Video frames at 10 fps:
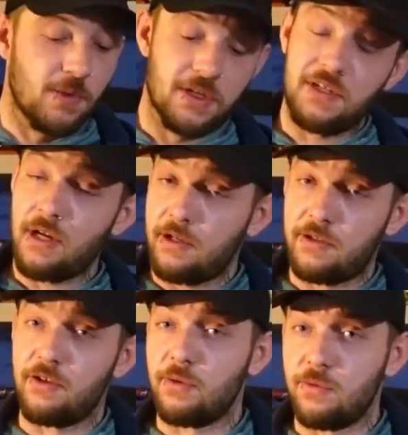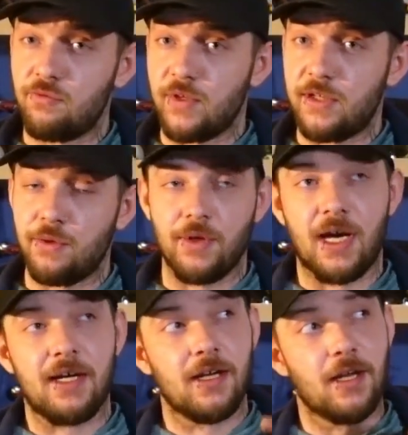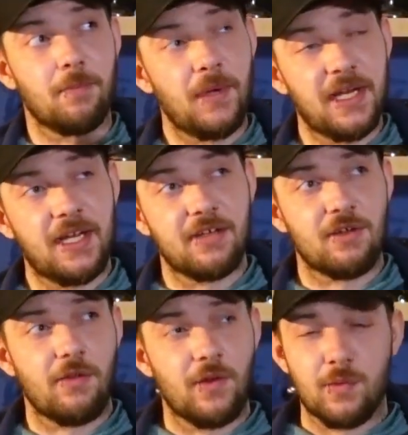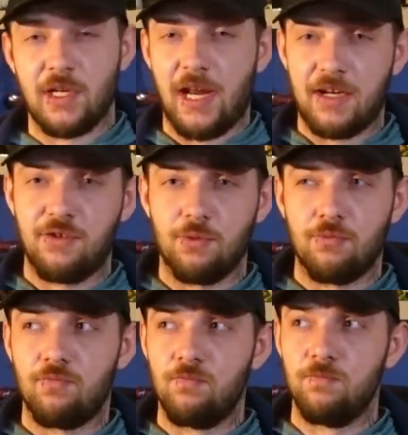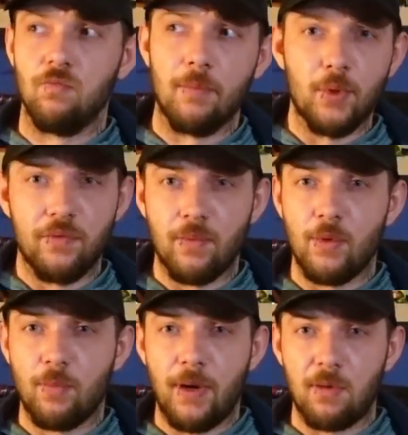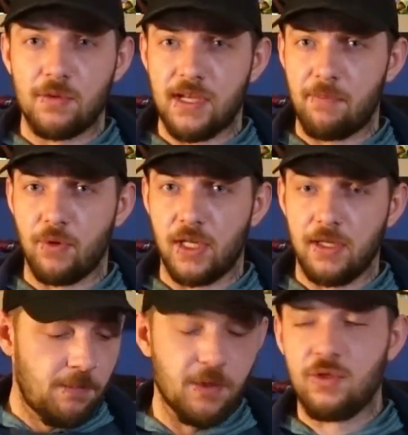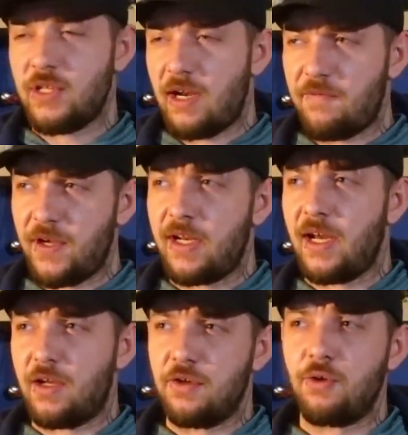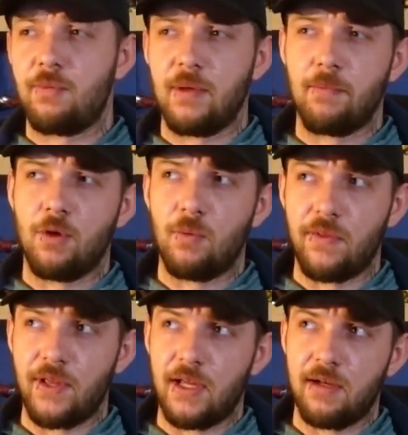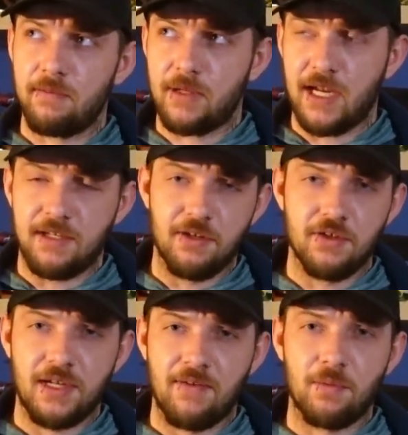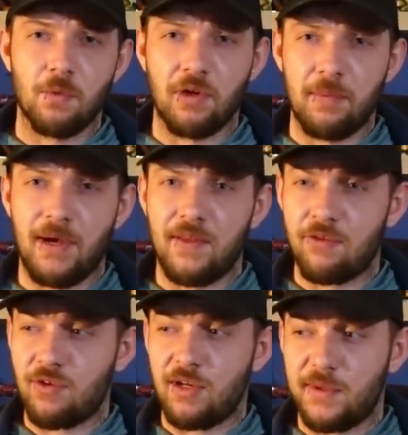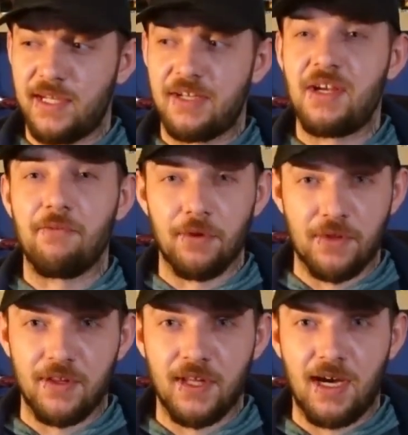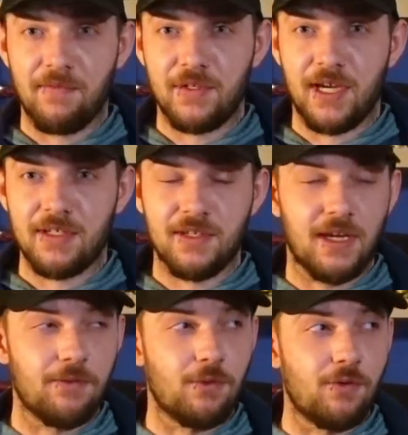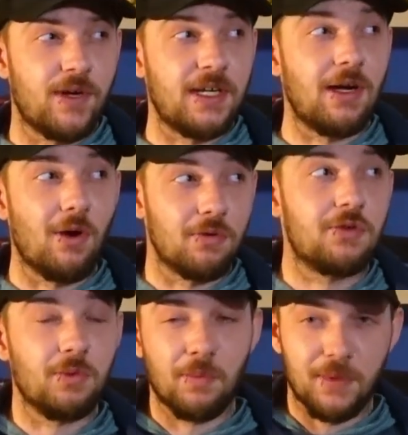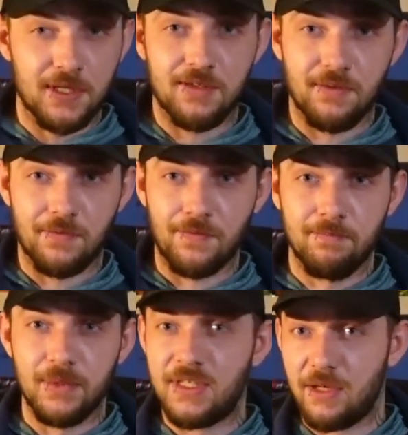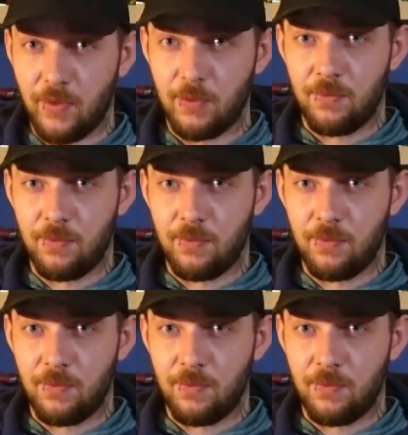what I decided to do was redo that and make it so that it was an actual removable belt separately, because then I figured I can do a bit more with it and Katie doesn't have to worry about then trying to attach everything that I've attached together already onto a piece of material,